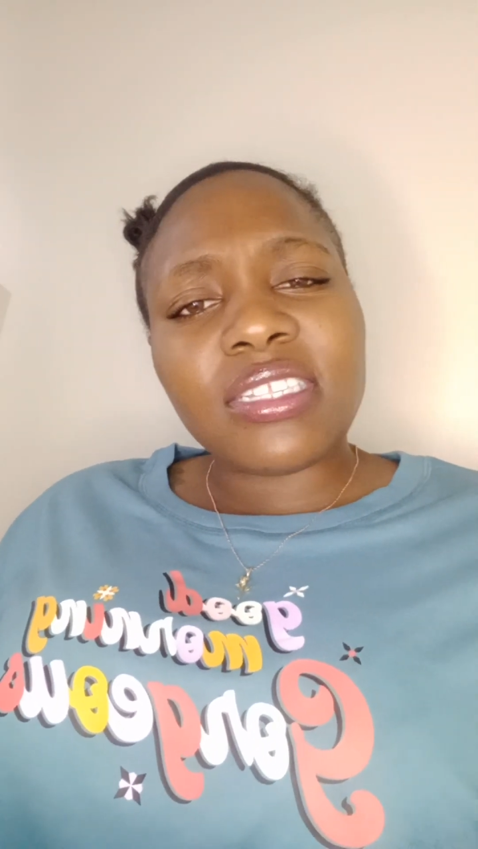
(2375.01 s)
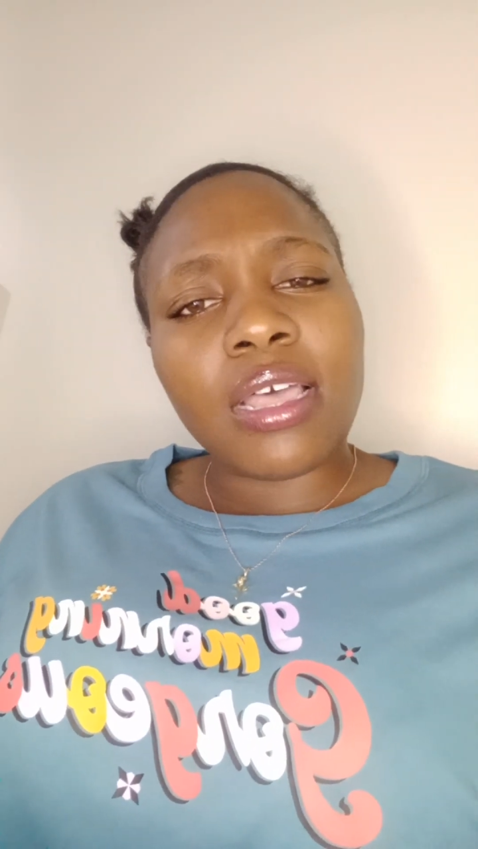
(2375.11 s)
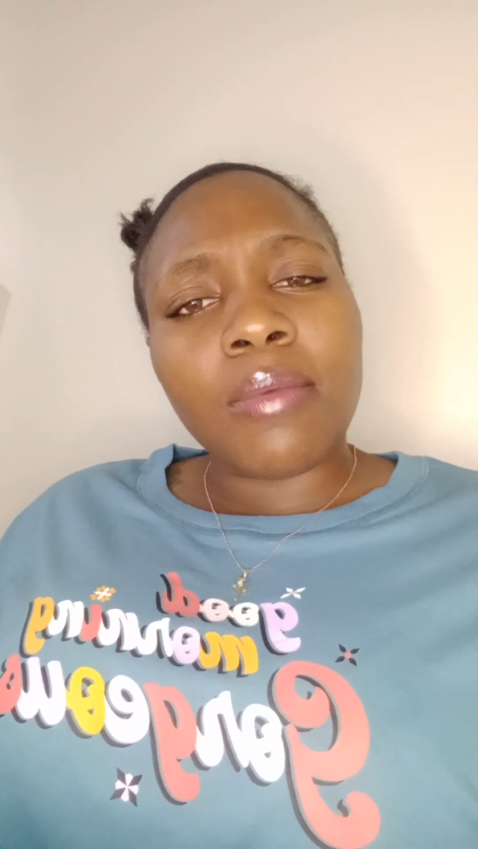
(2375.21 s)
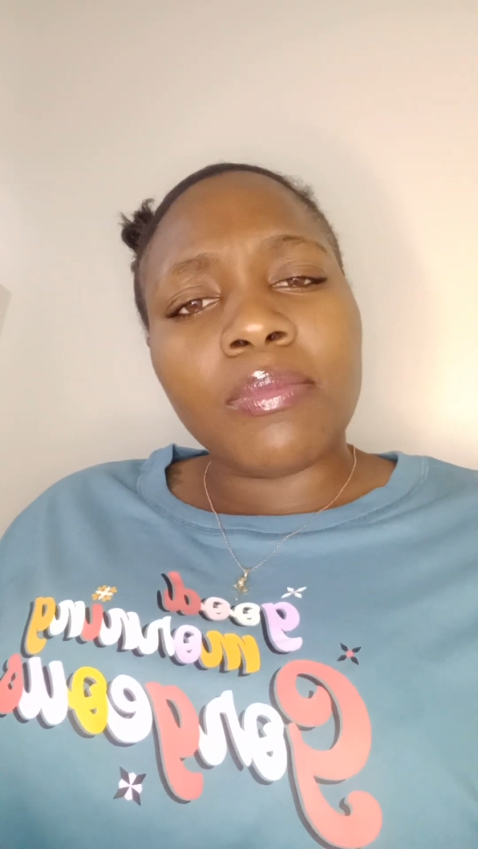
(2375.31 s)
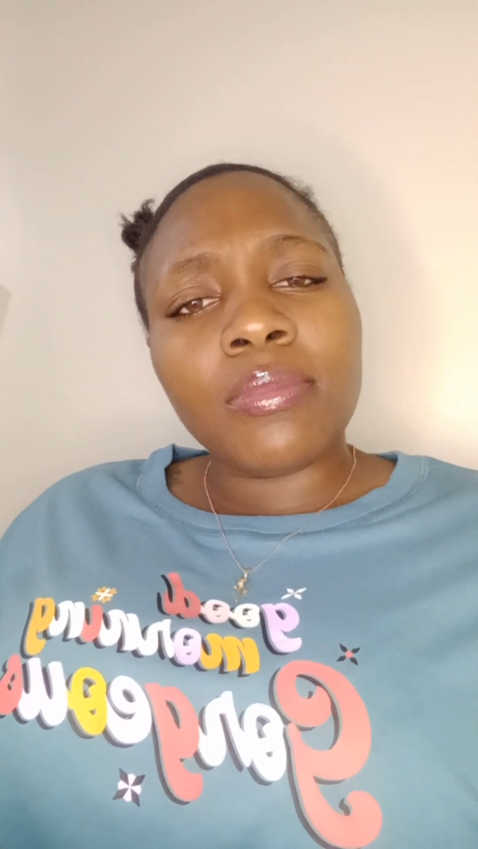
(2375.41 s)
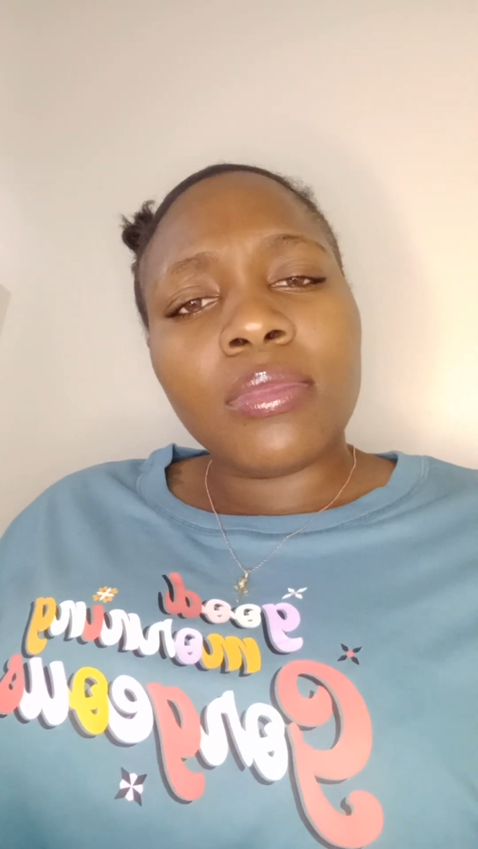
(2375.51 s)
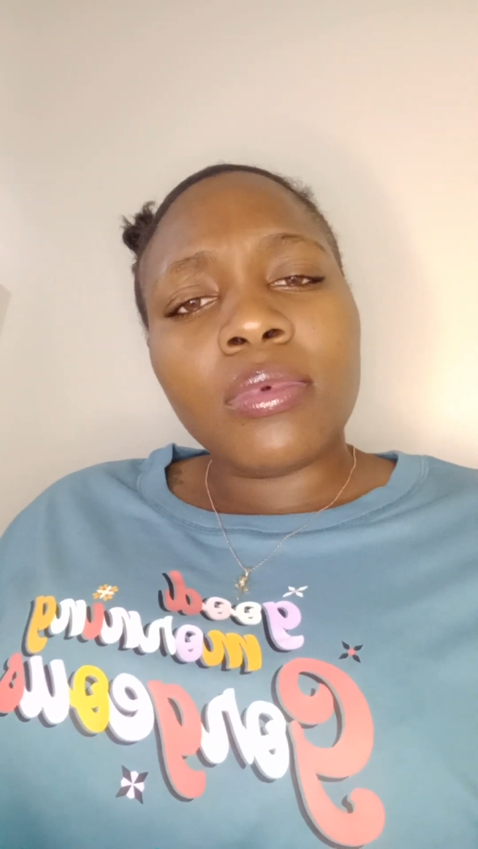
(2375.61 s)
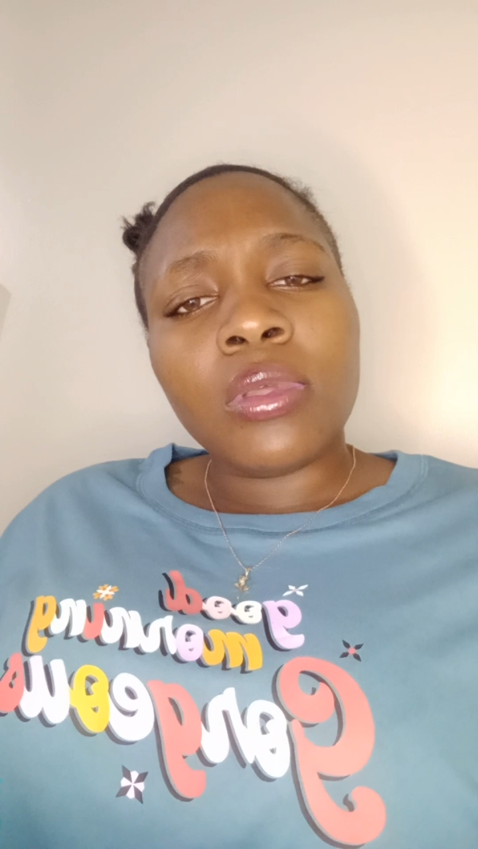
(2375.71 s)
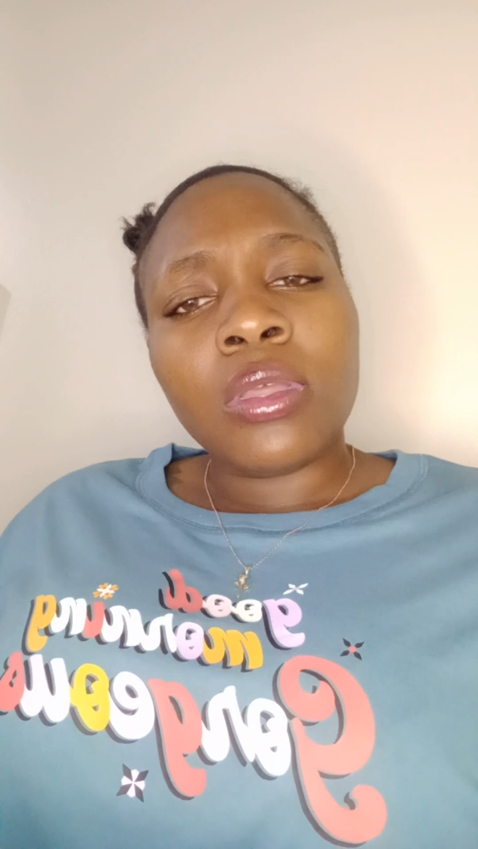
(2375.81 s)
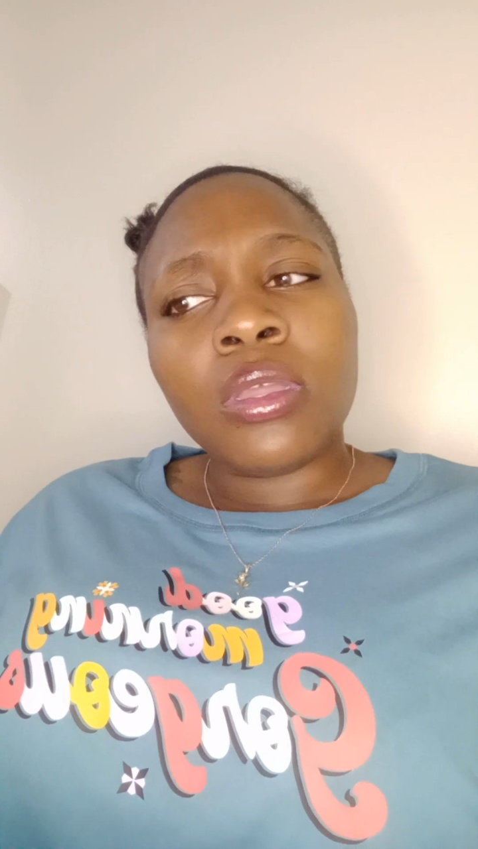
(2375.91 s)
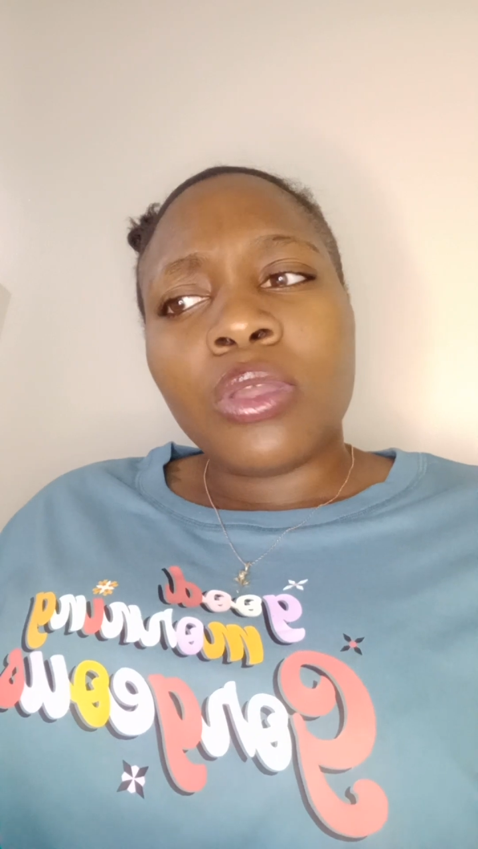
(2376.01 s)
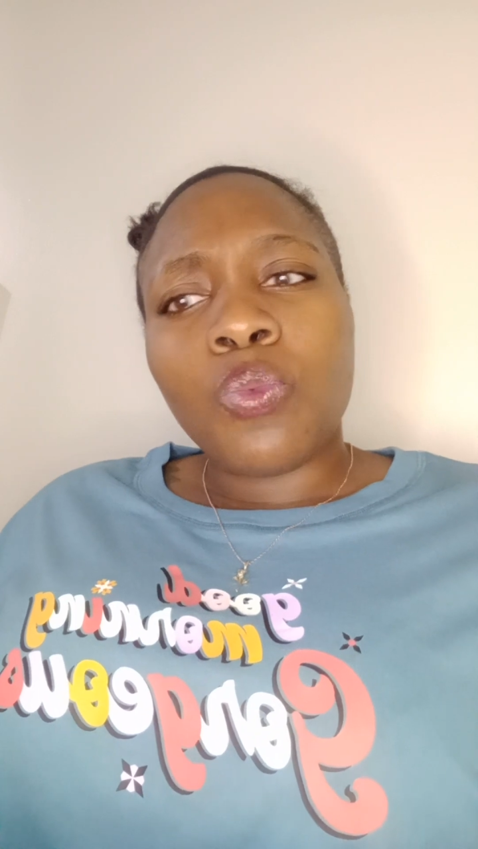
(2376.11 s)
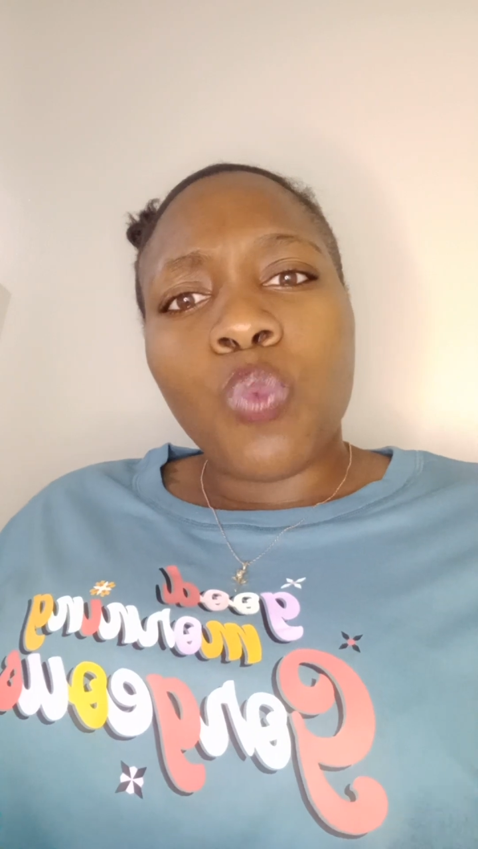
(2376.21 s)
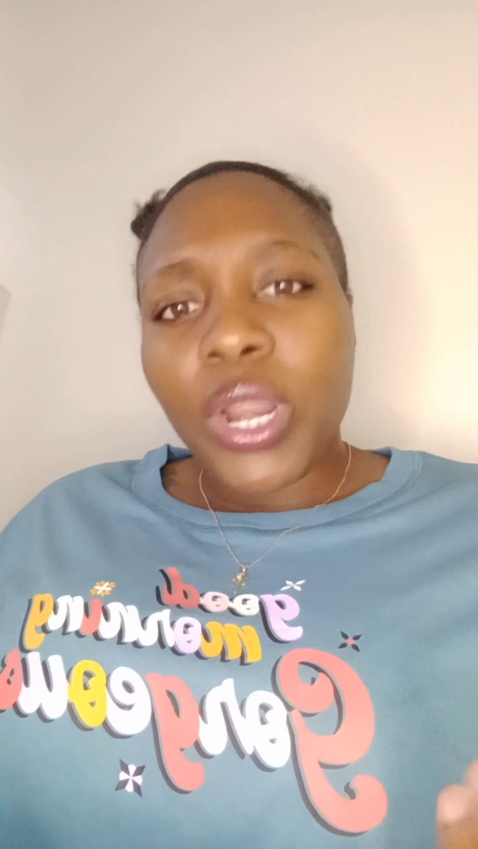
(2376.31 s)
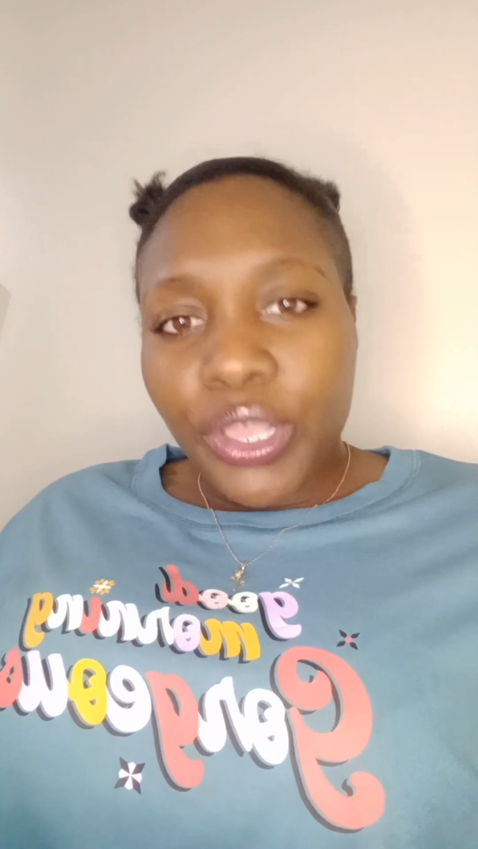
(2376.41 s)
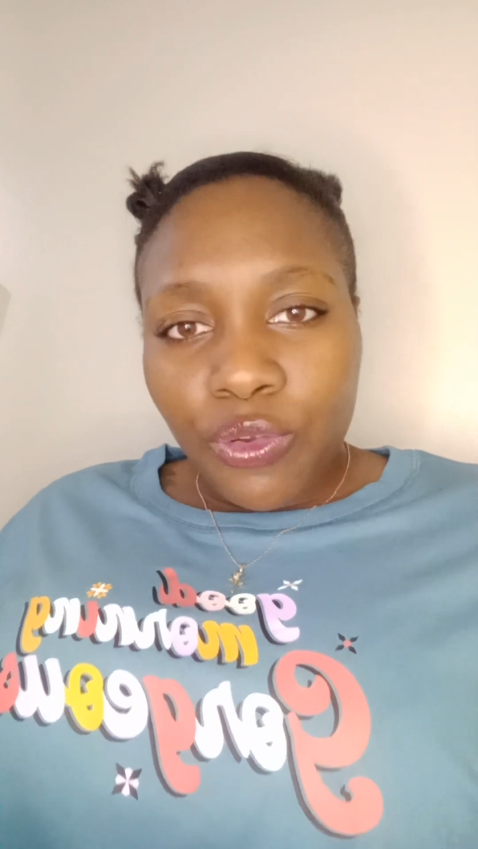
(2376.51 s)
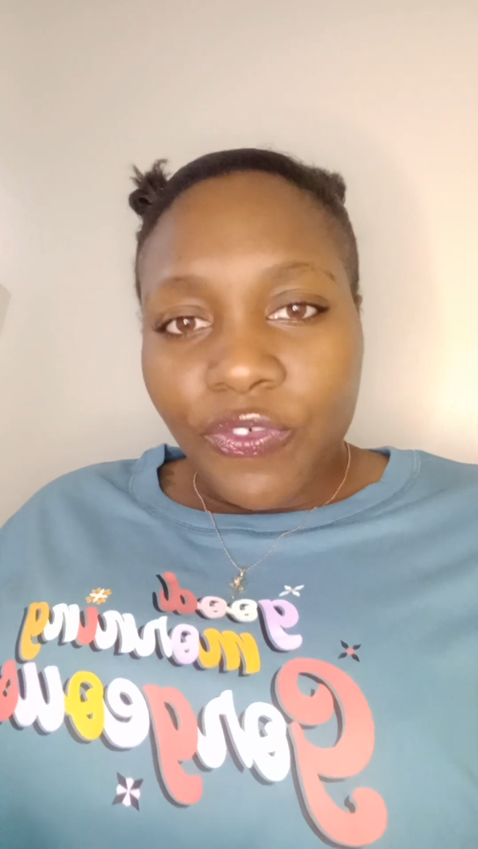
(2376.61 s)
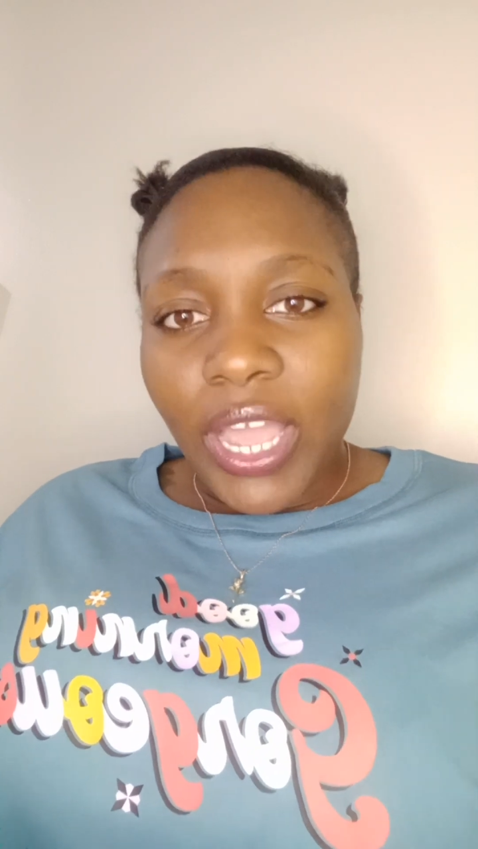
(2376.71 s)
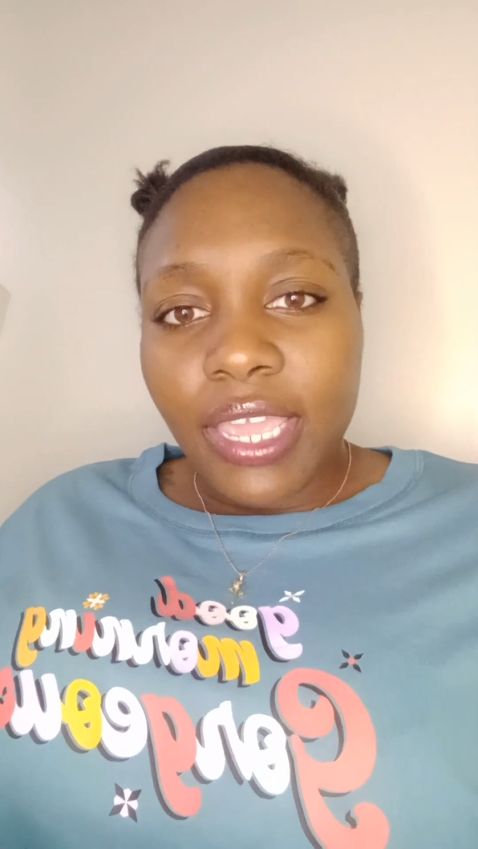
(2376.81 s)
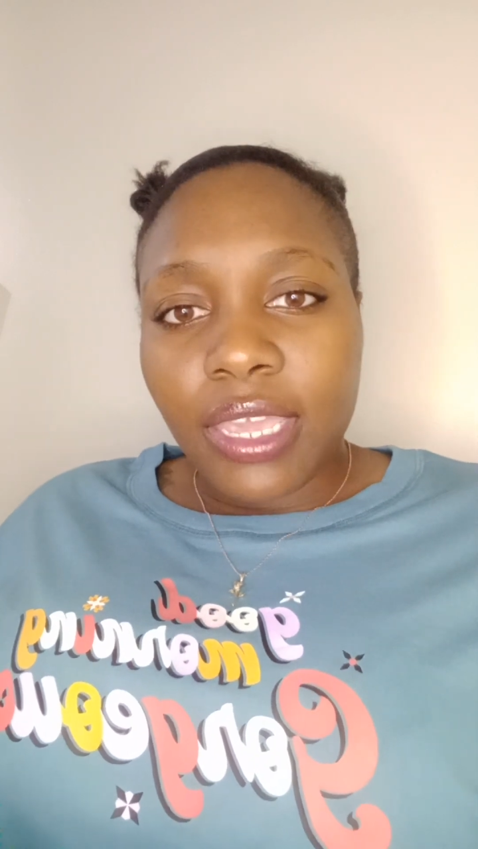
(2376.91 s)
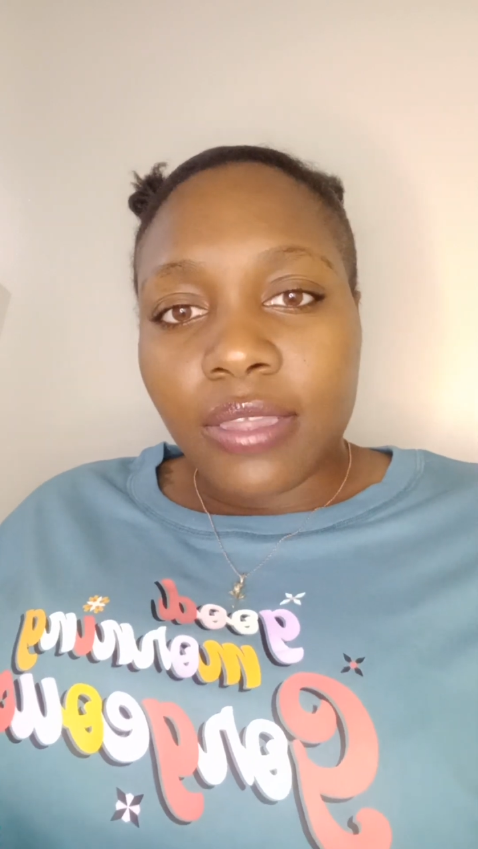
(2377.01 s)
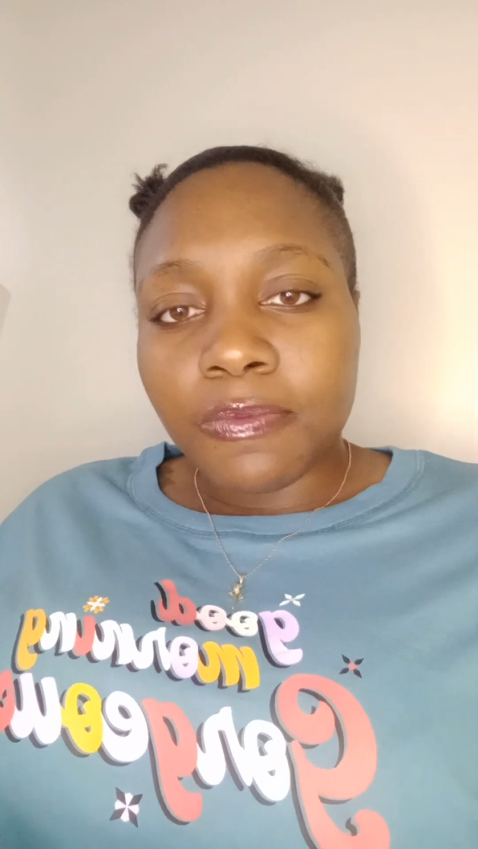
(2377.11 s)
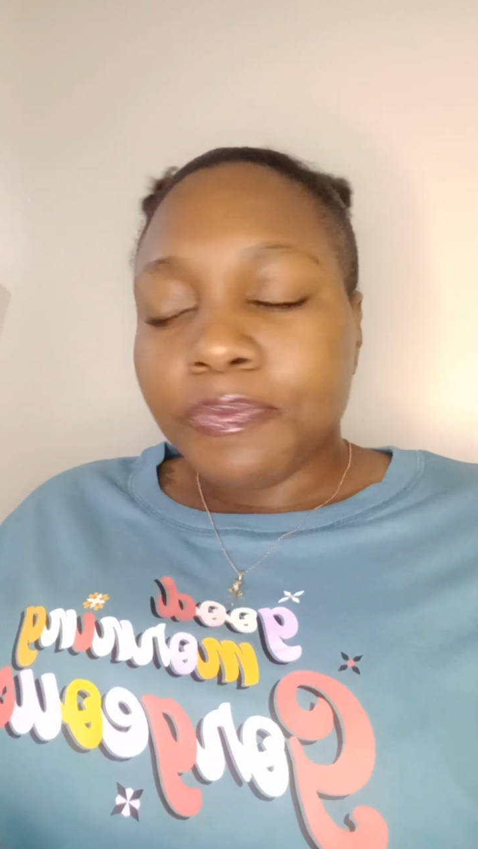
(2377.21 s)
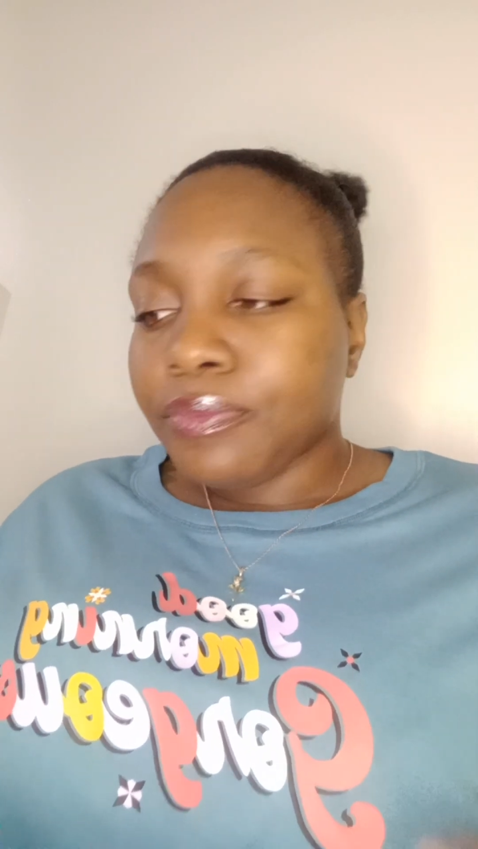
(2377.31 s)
something, what are you fighting?